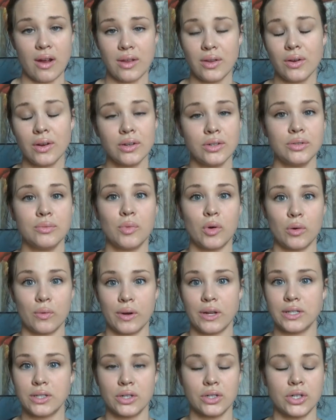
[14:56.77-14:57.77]
You could do more
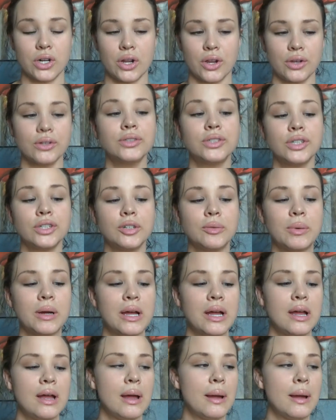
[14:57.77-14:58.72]
research on YouTube,